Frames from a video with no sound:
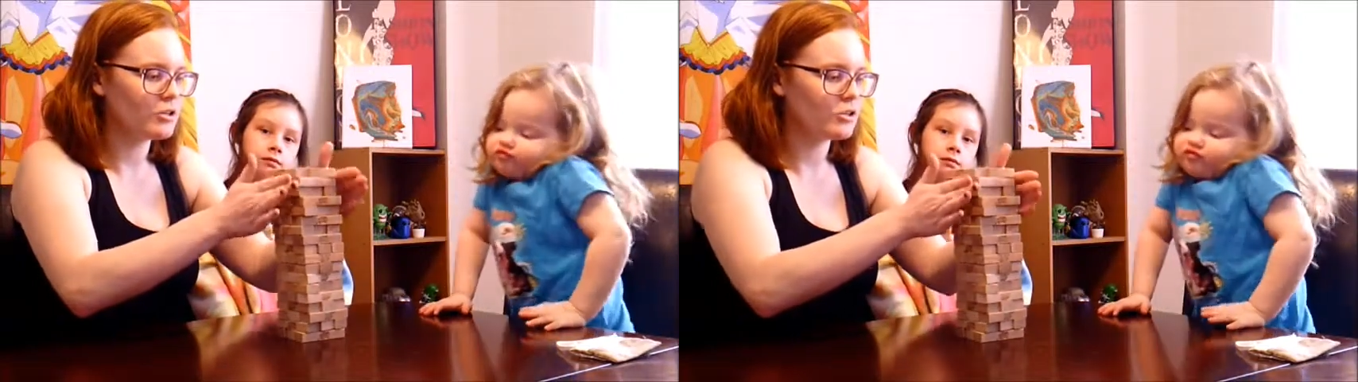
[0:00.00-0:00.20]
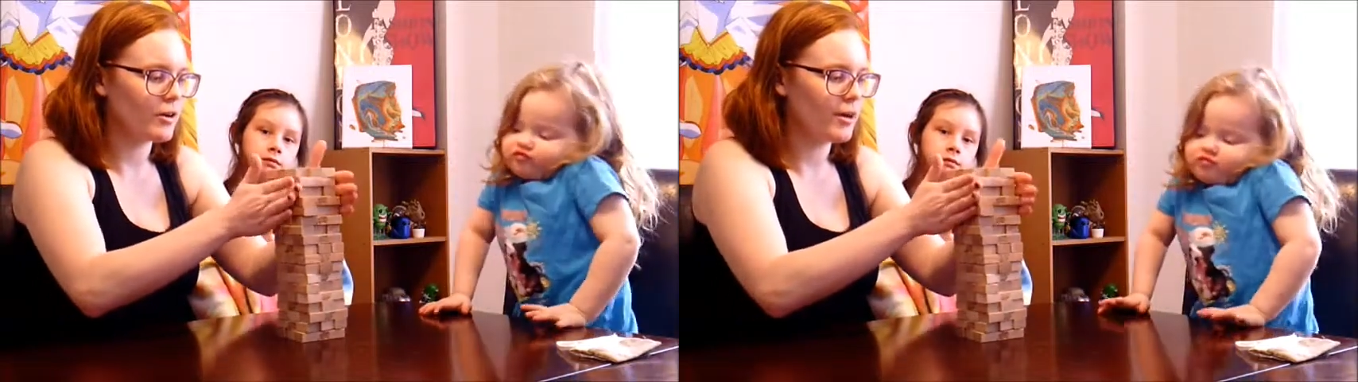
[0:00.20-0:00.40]
Speaker 1: to
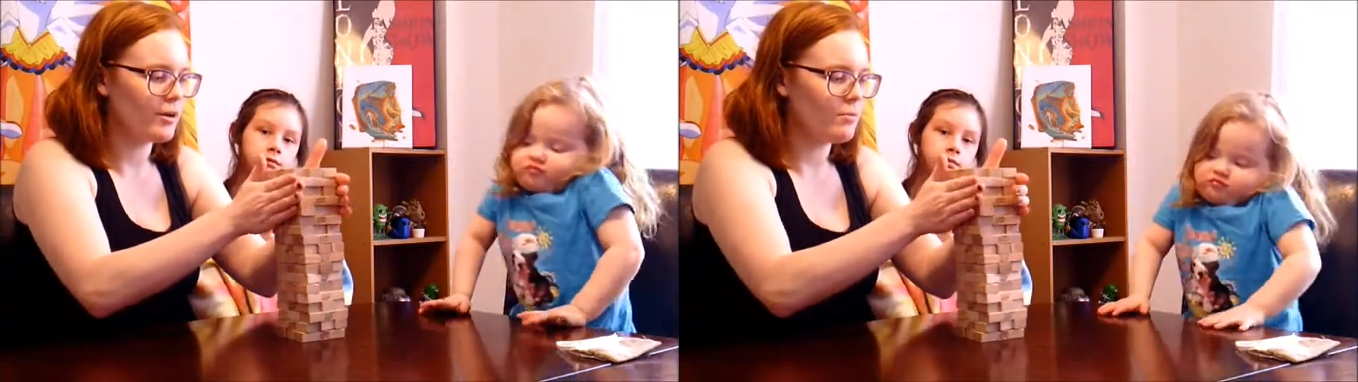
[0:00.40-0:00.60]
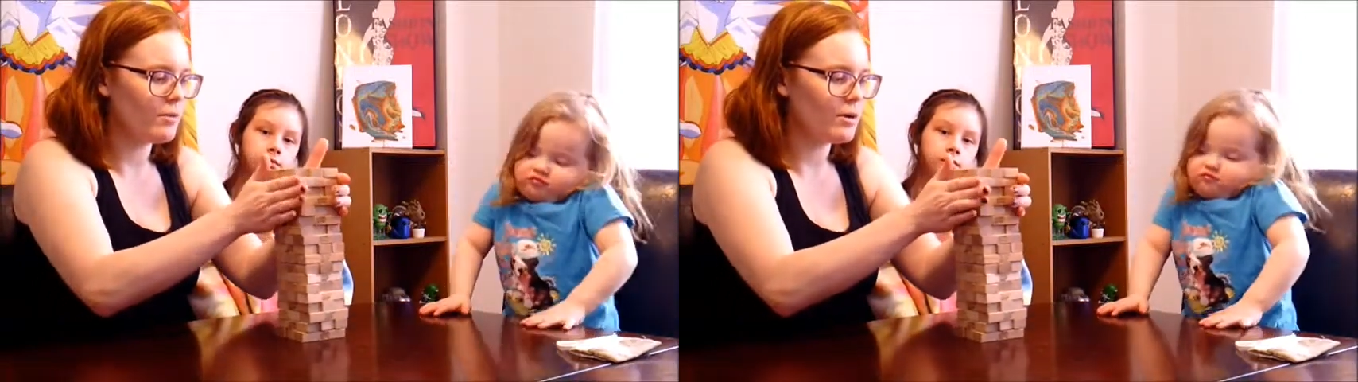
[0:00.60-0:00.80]
try it
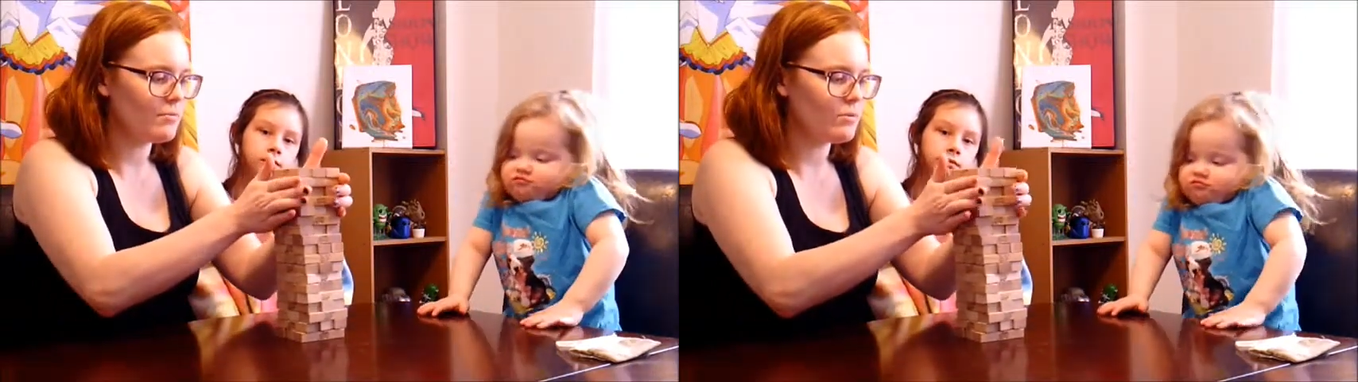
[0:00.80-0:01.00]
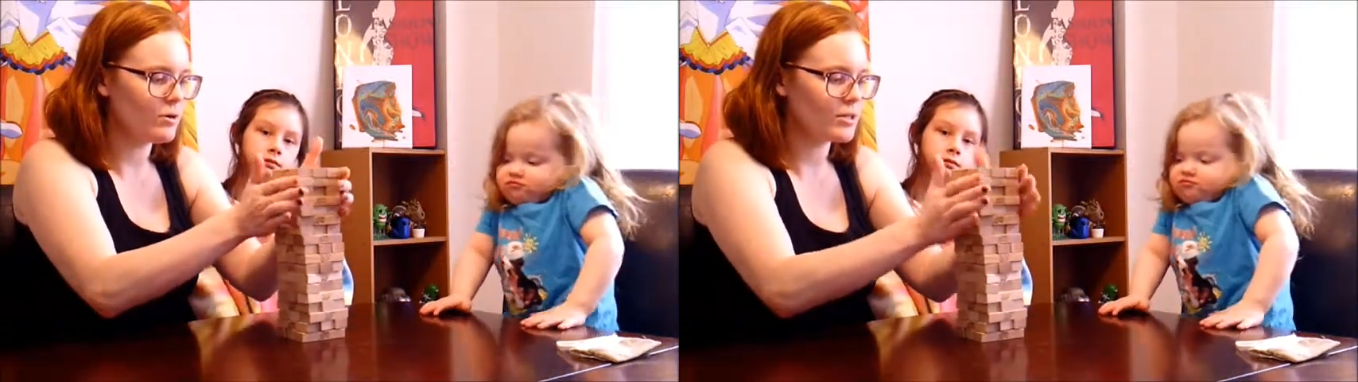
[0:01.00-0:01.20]
one
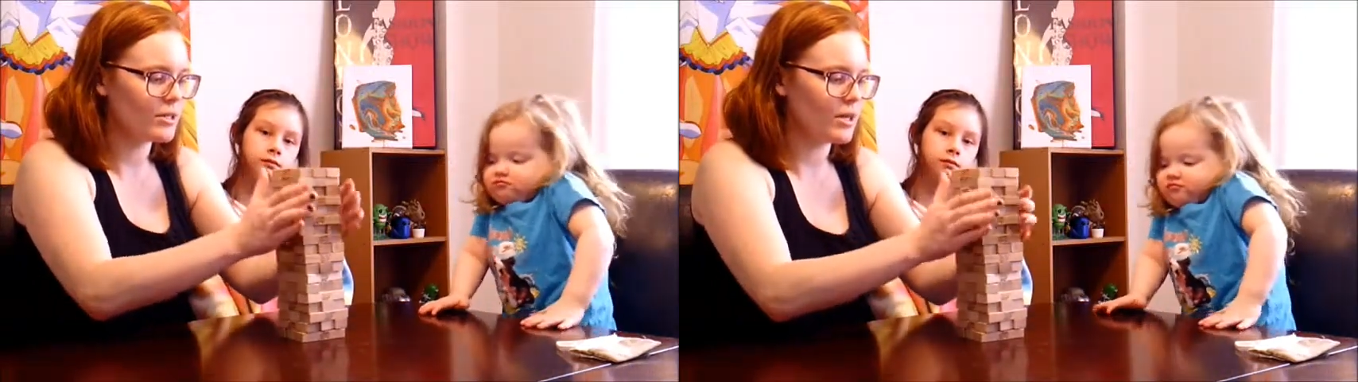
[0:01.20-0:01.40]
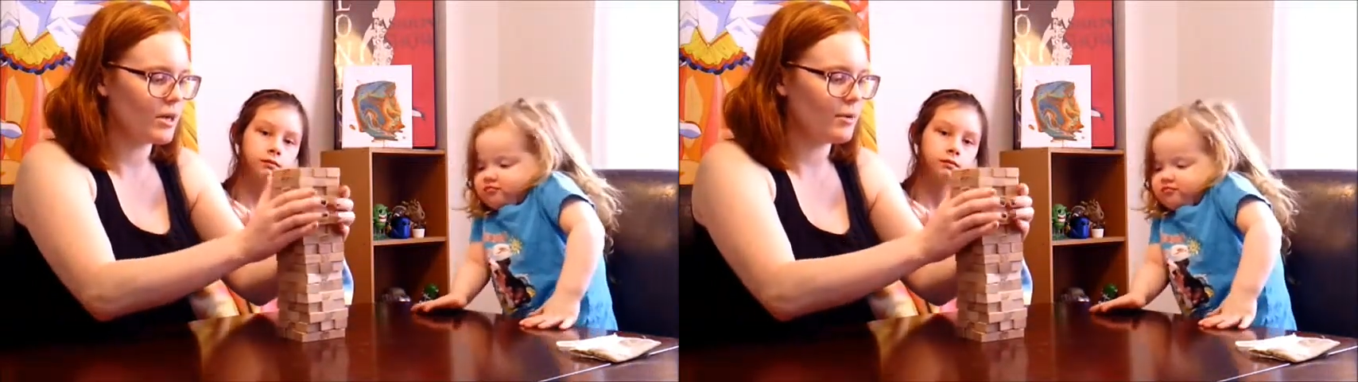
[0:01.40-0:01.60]
more
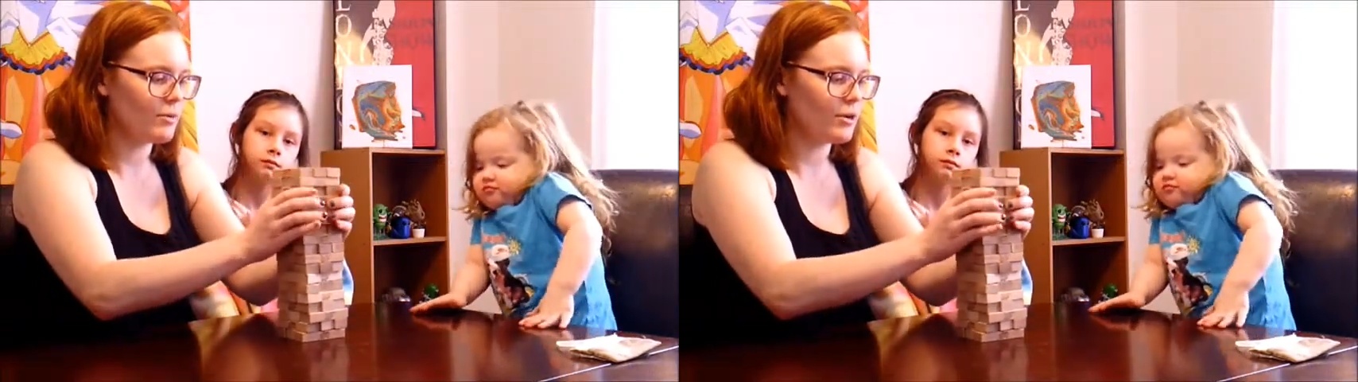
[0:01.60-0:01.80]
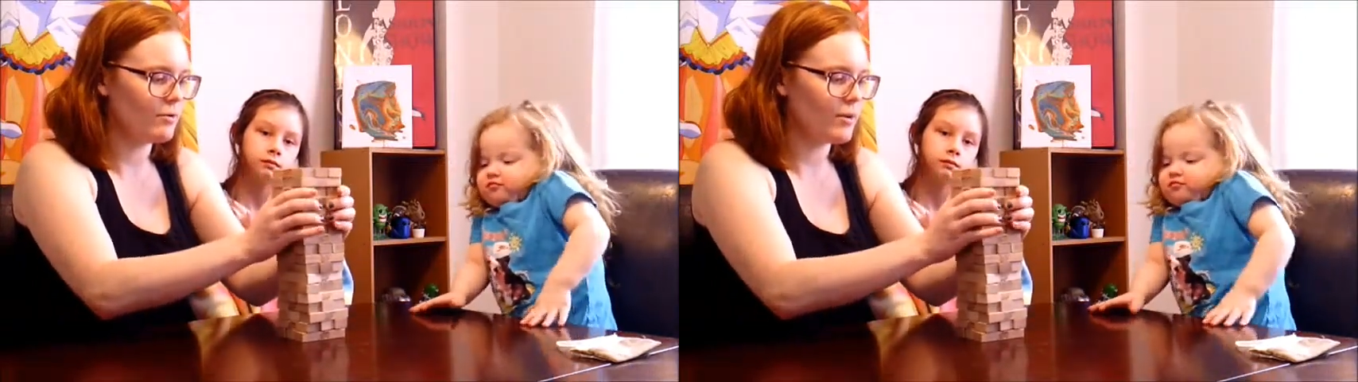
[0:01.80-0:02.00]
time. Are you
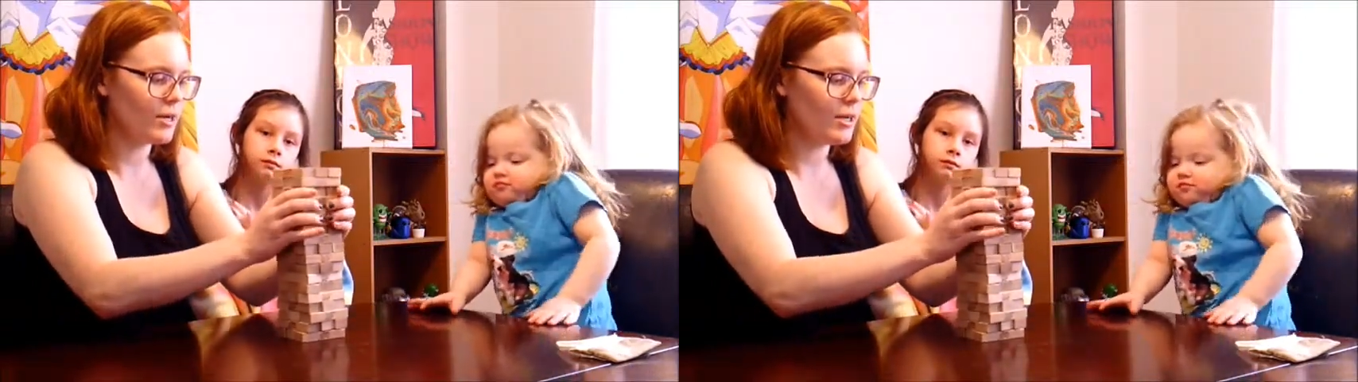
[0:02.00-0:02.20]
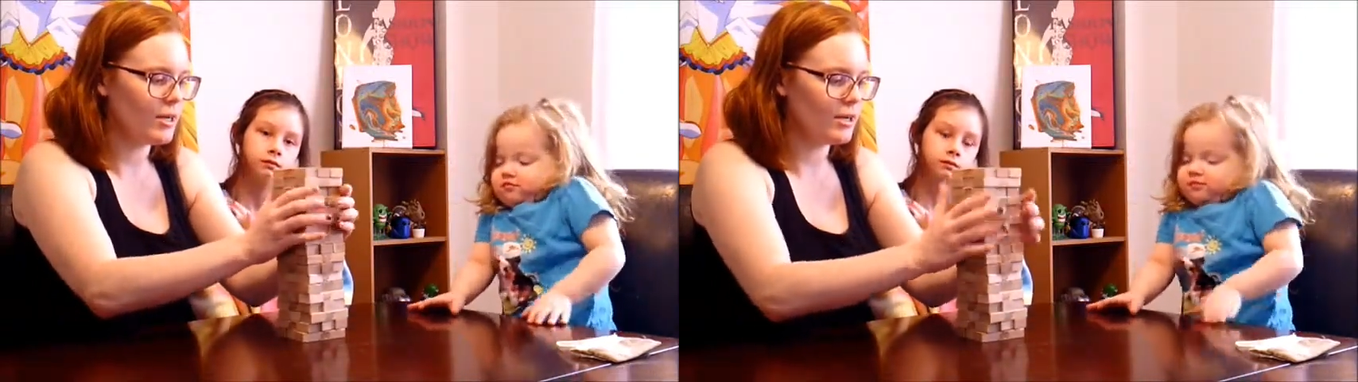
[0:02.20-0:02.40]

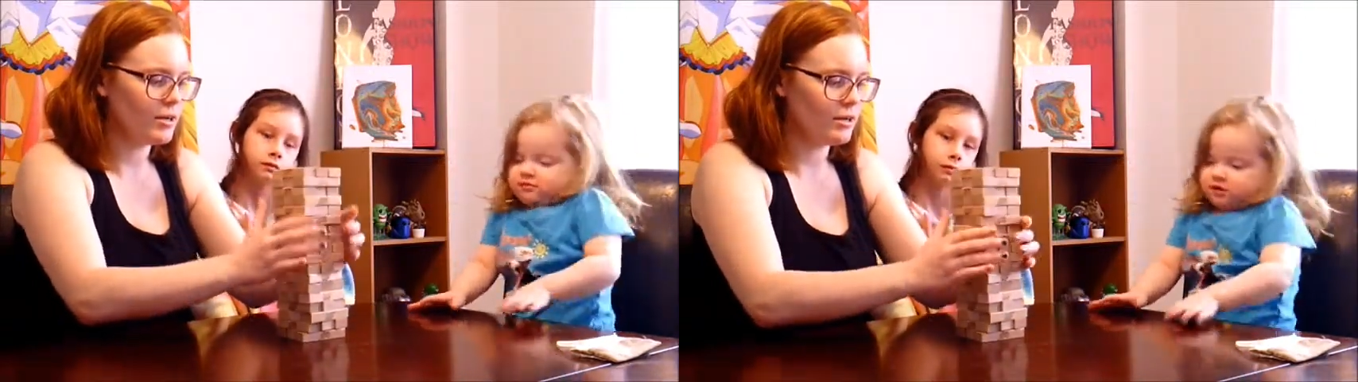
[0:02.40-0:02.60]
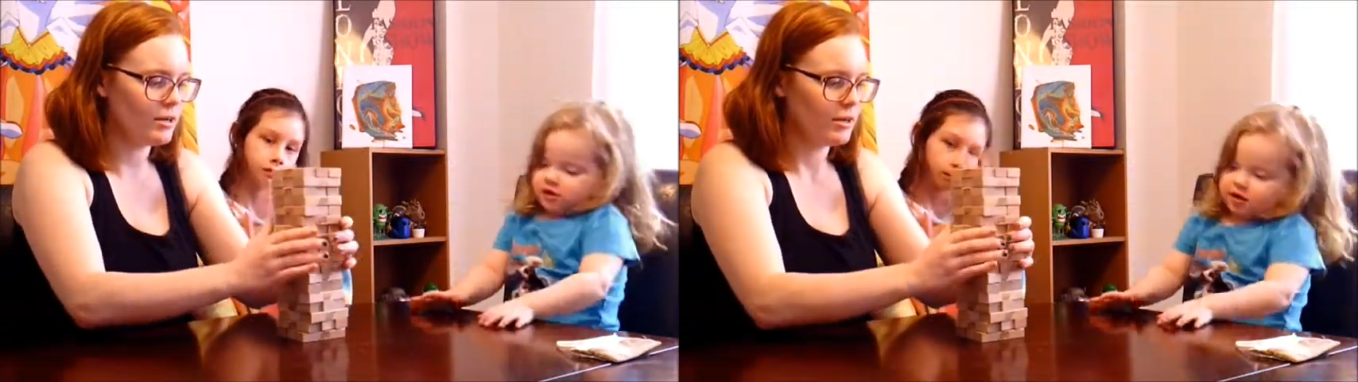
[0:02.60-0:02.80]
ready?
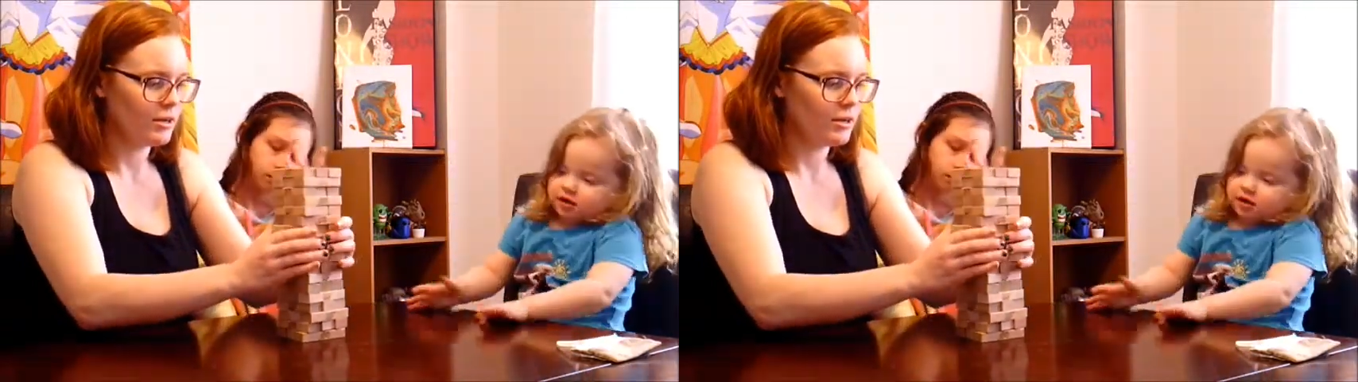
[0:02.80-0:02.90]
Yeah.